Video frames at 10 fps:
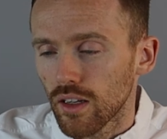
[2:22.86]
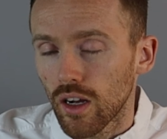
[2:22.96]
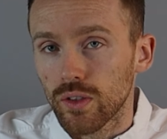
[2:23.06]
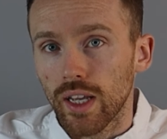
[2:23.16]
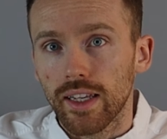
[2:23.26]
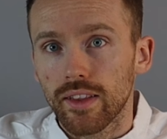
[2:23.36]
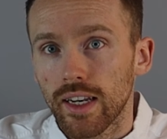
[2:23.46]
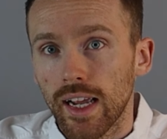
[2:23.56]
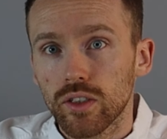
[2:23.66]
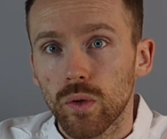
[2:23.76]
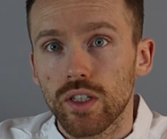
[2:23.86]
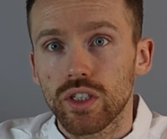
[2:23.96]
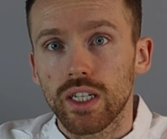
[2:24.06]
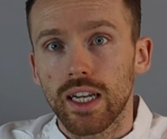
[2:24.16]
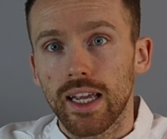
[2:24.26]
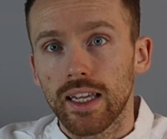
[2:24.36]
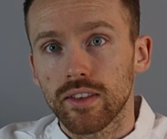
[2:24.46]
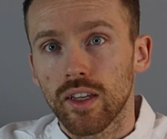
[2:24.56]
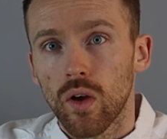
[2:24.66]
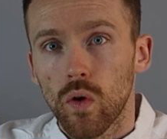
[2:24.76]
Okay, the next question
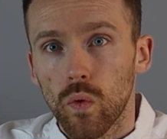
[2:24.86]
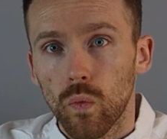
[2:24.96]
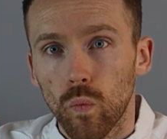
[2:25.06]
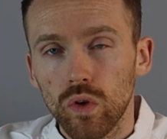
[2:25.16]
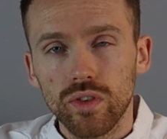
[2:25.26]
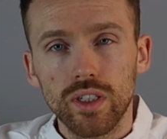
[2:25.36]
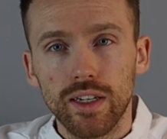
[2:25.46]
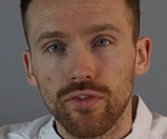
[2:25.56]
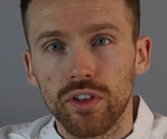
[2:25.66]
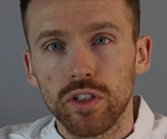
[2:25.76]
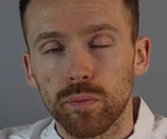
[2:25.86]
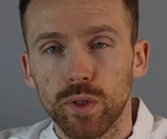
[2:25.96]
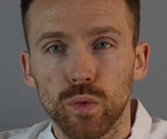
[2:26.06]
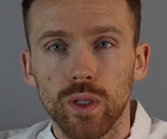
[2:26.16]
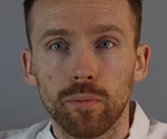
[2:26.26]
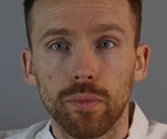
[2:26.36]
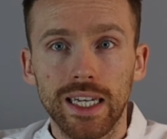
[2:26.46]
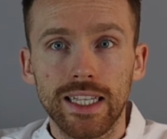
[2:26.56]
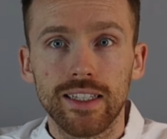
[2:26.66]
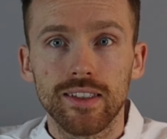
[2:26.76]
is, what's the difference between
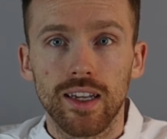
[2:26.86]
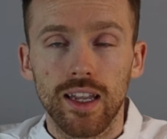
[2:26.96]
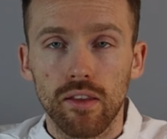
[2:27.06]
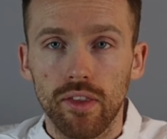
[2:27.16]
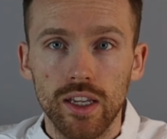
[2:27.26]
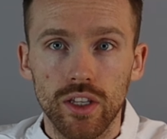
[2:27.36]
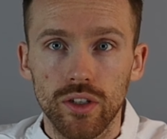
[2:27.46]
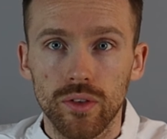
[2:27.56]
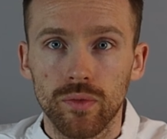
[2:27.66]
please and thank you?